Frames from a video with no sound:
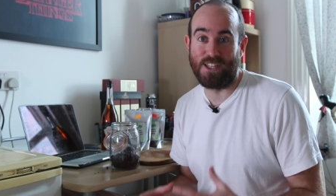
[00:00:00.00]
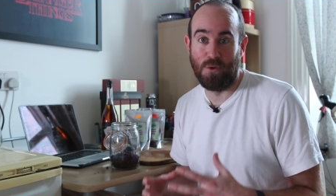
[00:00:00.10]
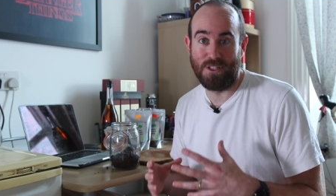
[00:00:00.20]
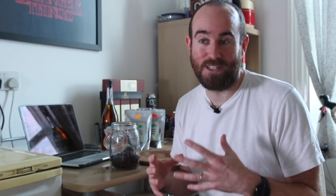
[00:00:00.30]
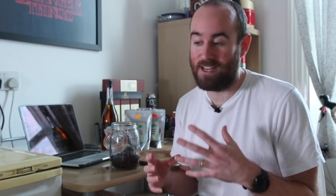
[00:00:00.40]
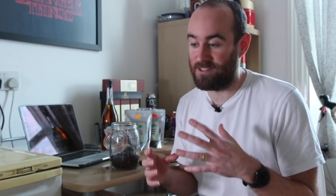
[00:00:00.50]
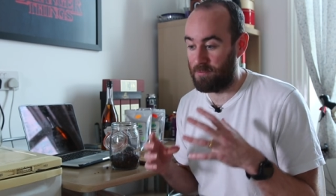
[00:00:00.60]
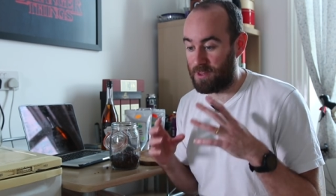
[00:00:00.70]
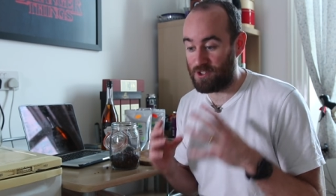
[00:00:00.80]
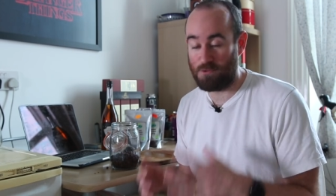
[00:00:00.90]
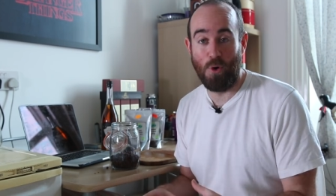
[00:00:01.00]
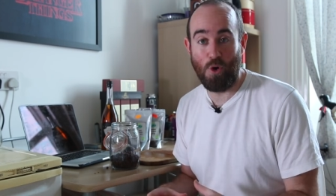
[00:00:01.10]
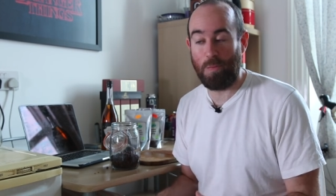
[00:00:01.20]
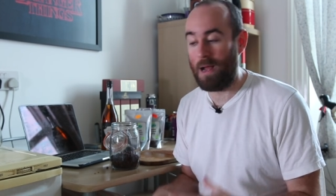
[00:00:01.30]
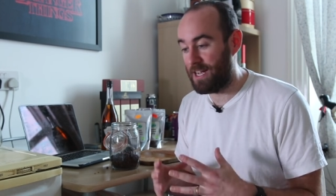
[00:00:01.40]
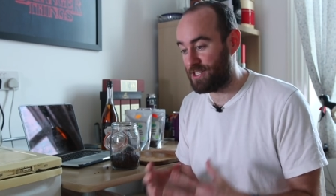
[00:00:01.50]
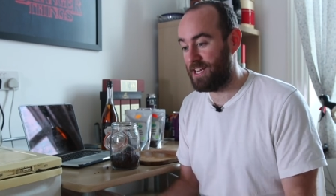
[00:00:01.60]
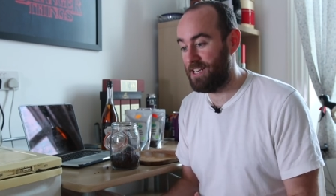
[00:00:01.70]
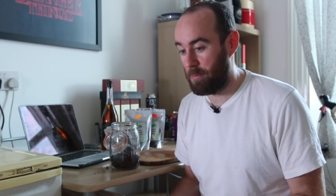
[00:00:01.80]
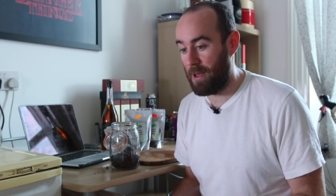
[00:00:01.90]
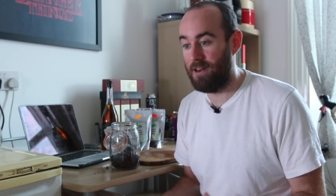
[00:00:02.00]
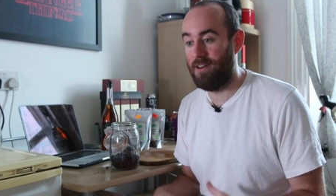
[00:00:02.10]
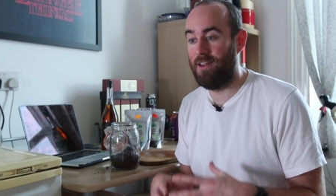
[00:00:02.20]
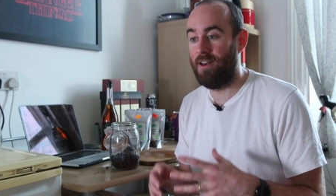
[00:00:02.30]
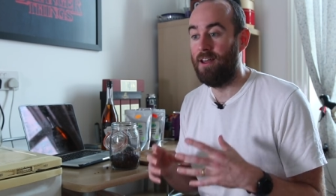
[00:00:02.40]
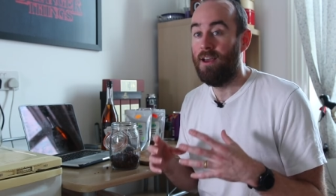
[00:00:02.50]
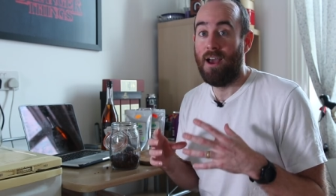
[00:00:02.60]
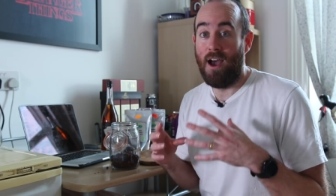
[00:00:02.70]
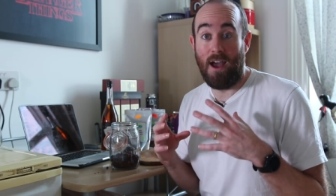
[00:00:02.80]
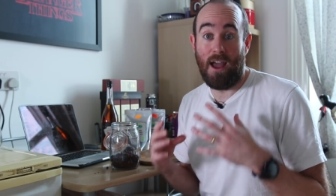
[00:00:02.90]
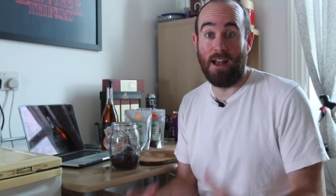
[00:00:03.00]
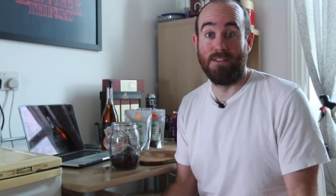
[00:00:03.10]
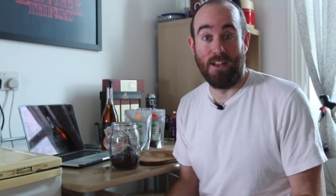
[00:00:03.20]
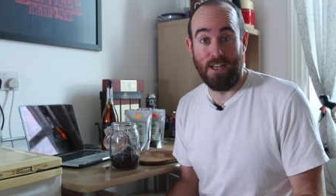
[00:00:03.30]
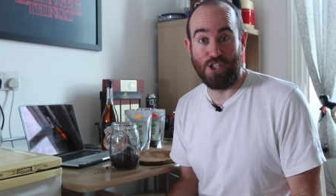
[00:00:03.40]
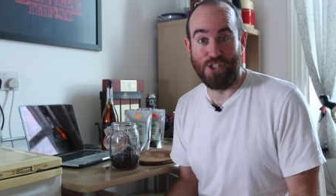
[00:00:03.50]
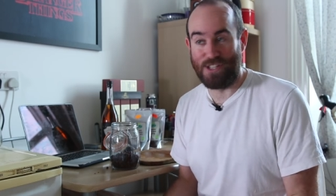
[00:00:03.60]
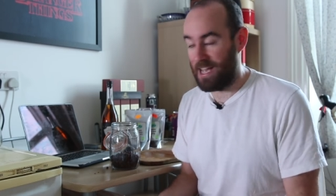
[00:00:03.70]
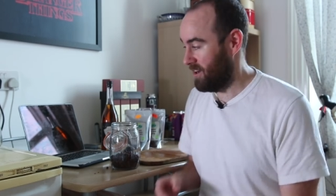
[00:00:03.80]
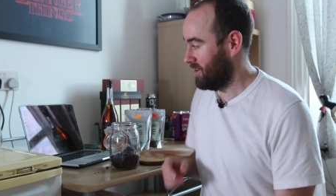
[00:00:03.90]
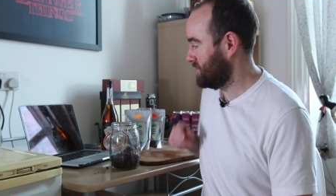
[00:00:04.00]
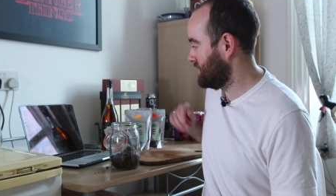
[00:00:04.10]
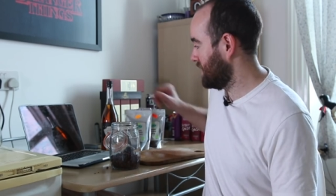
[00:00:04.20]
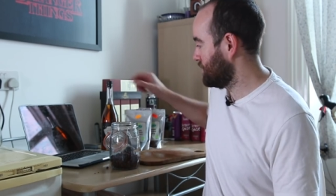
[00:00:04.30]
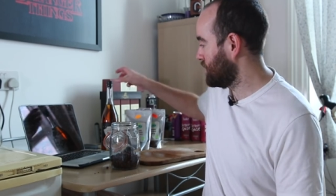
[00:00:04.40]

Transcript: I wanted to get something small batch, independent, uh, and delicious and artisanal.